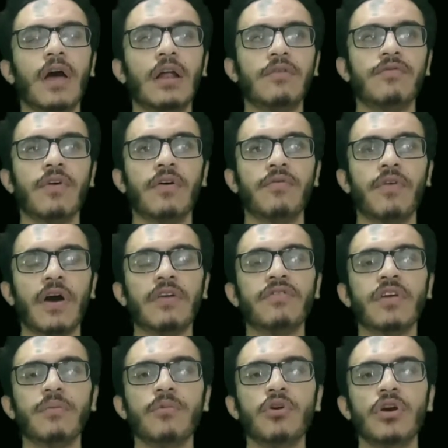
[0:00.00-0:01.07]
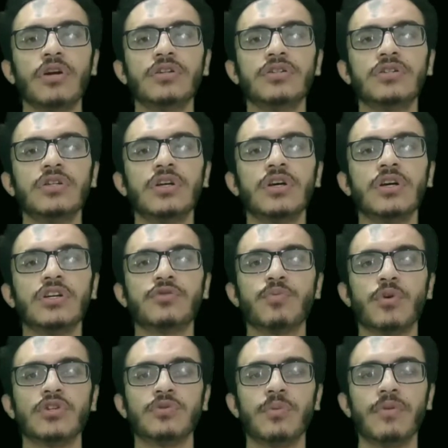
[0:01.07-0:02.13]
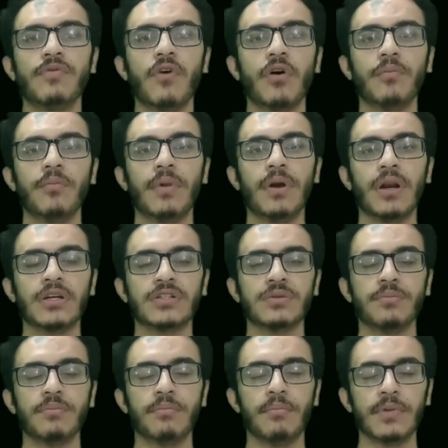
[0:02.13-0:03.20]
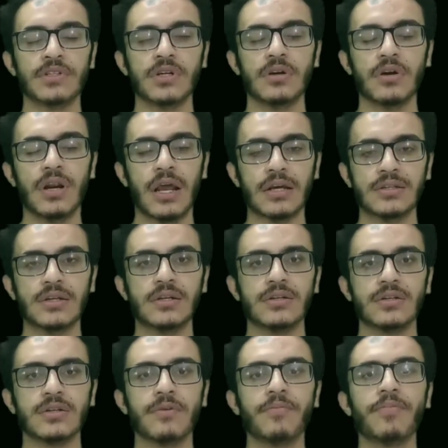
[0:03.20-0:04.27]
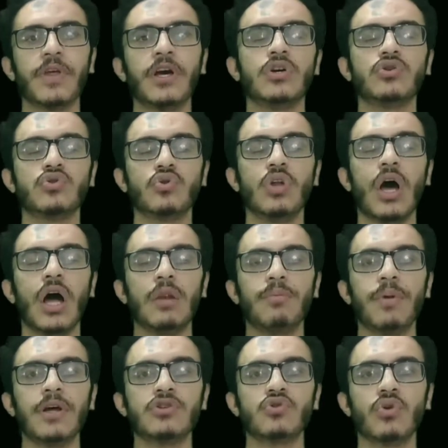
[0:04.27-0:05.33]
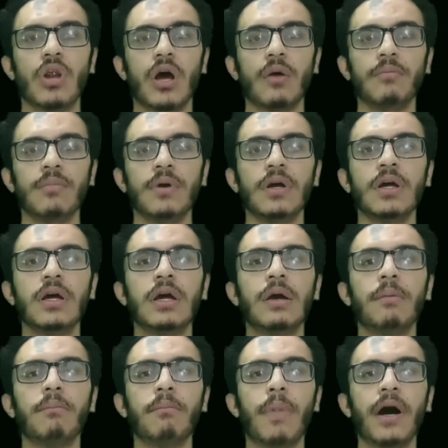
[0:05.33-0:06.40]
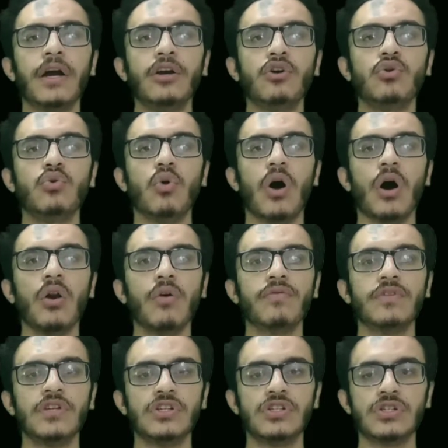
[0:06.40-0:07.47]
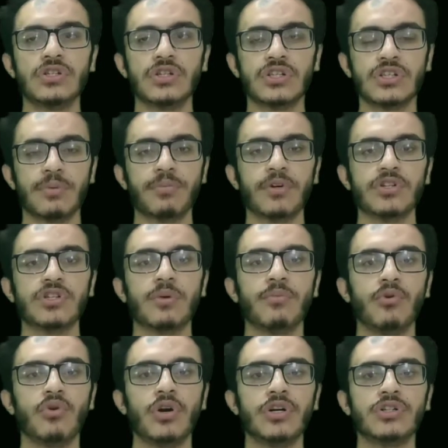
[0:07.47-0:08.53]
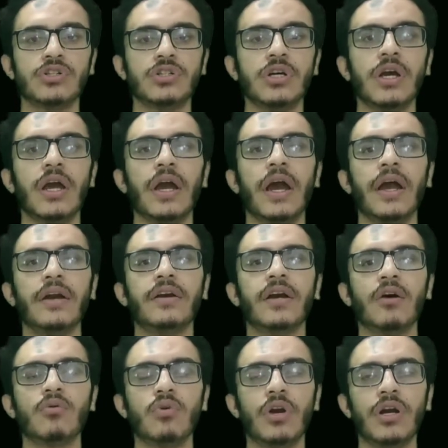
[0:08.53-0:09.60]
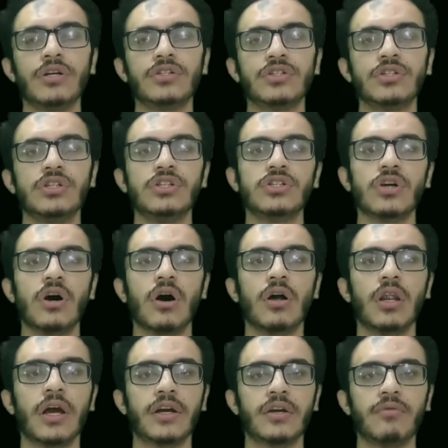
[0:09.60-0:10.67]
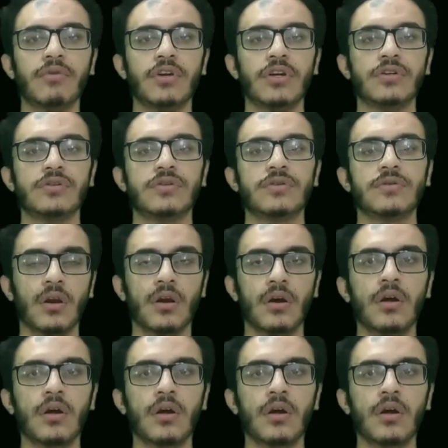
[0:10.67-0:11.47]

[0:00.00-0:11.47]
Alpha 5 subunits responsible for muscle relaxant. So the alprazolam binds to all of these receptor subunits and regulates these all activities.